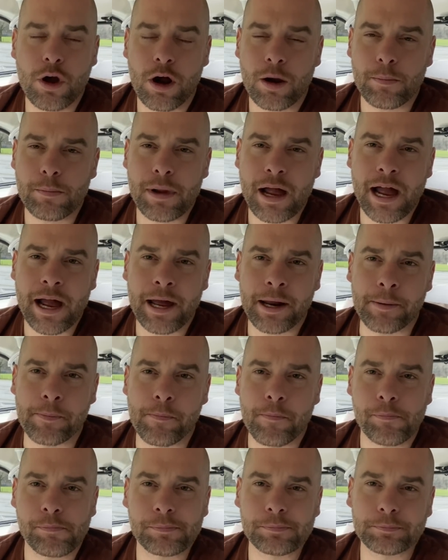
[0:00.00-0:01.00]
bad,
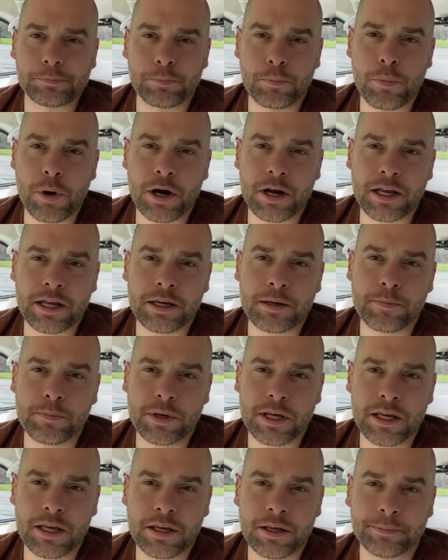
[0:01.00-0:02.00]
but it can
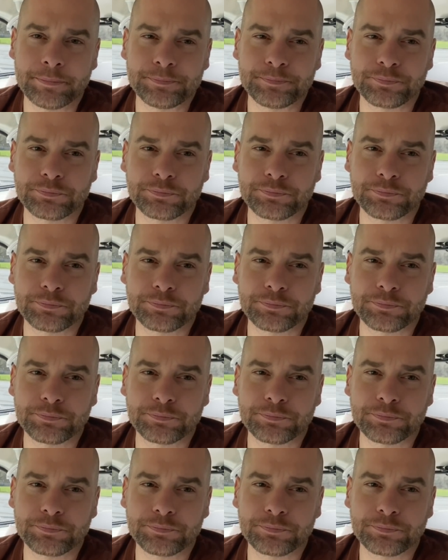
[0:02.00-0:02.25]
be